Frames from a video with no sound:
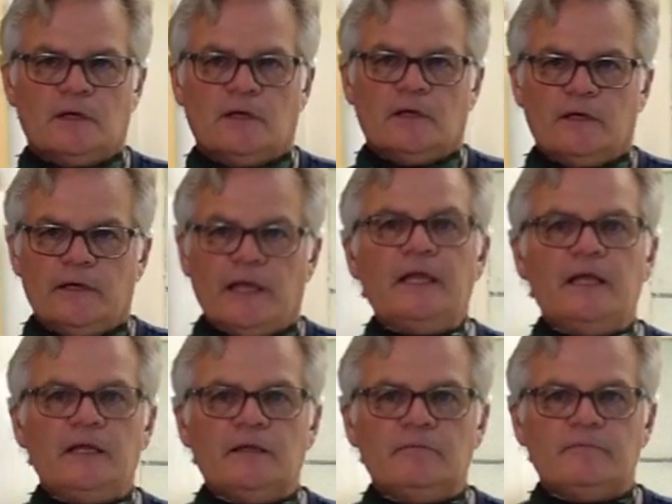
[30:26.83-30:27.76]

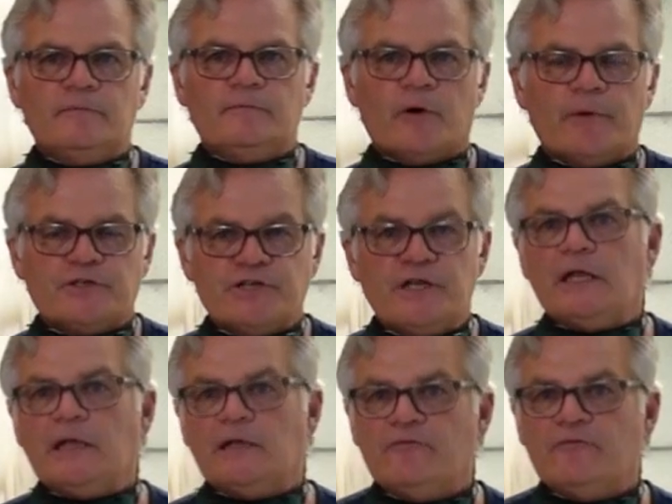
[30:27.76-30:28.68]
pretty much any
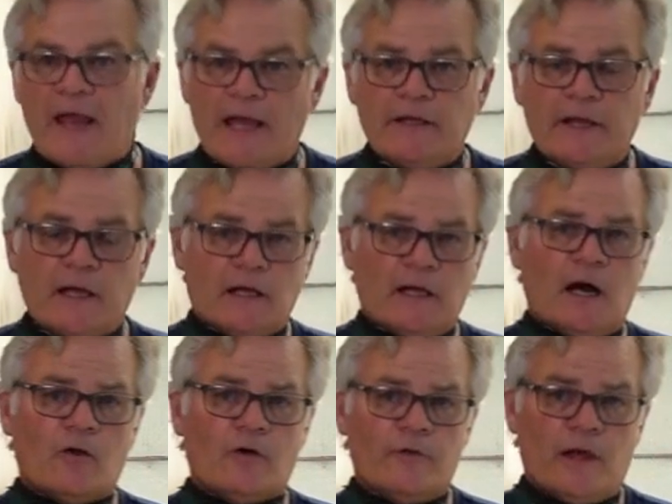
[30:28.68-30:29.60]
fan deck color
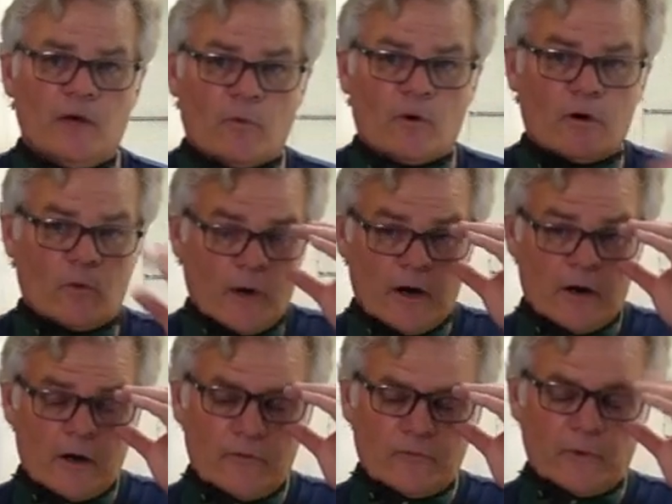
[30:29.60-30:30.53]
that we're aware of.
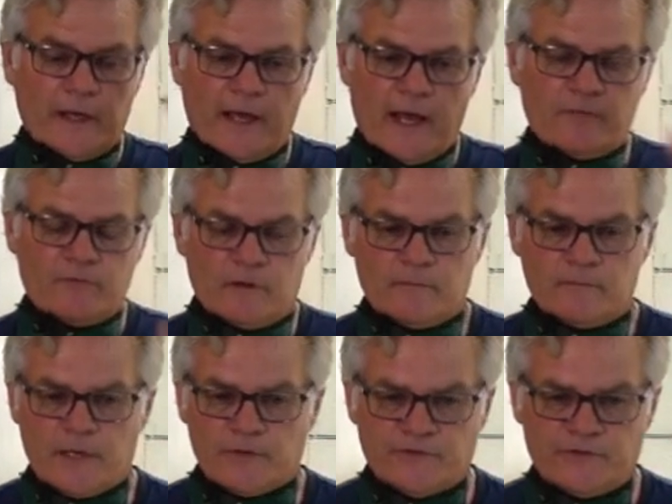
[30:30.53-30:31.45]
We have about
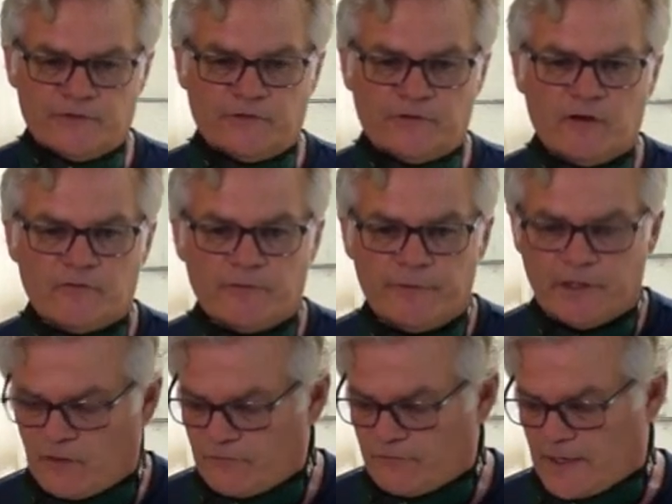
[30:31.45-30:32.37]
60 of them in our
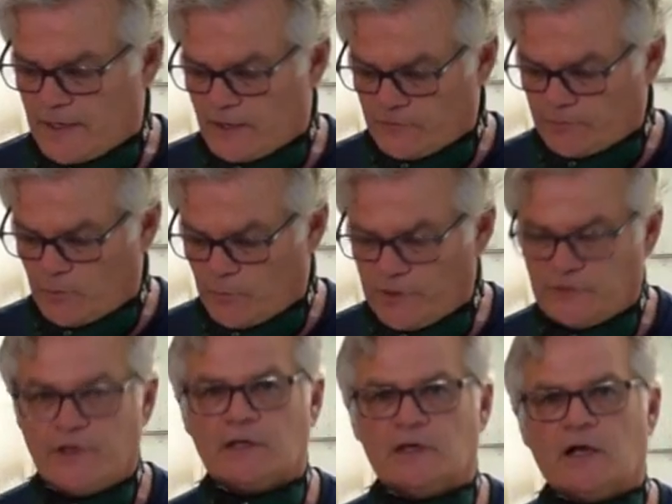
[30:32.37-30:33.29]
files, but we tint
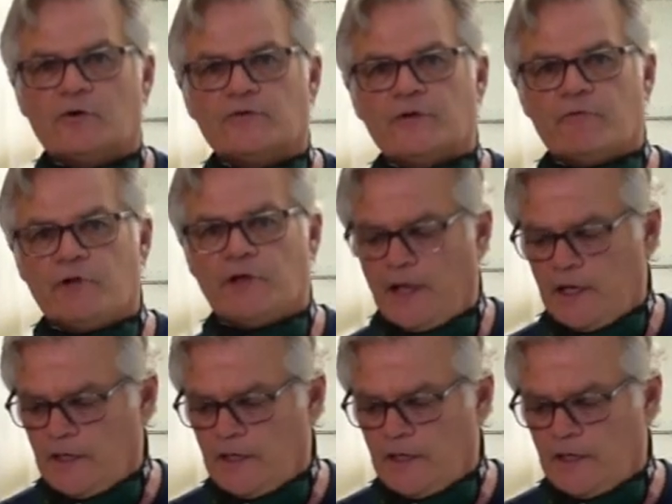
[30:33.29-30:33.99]
colors every day.